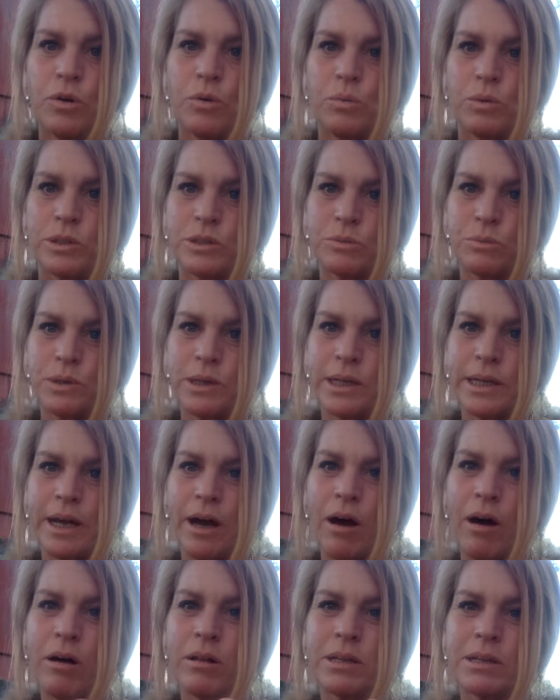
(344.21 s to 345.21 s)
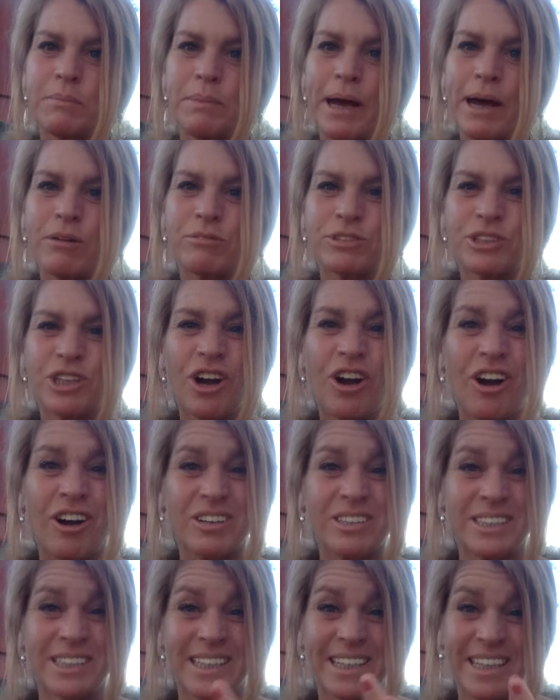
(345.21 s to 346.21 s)
was really all about
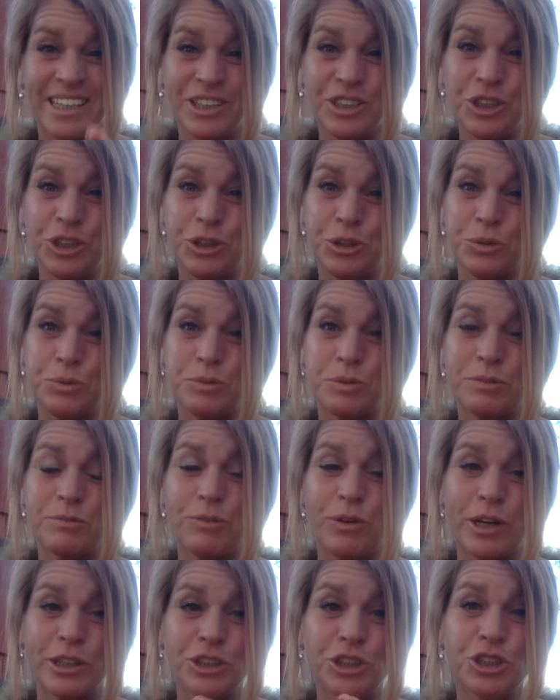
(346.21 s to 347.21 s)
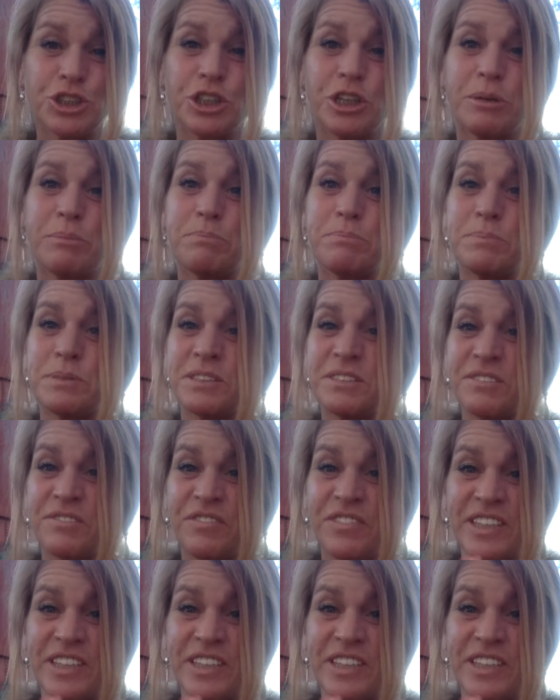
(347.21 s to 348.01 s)
toxic issues, friendships,